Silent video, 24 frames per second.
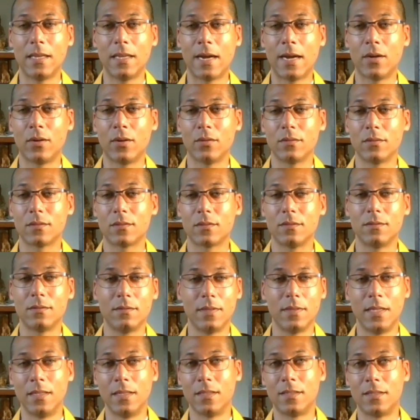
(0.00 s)
out
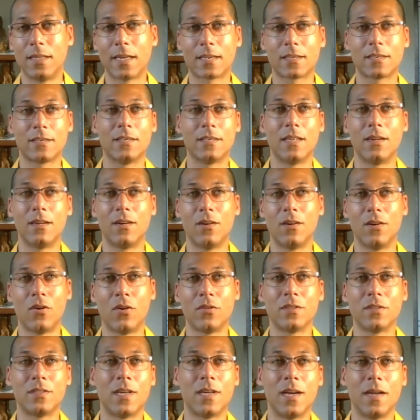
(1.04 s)
in the text all
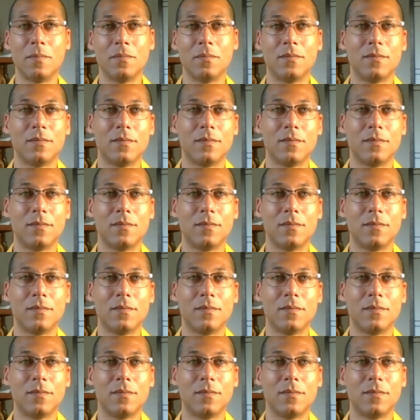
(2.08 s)
the time,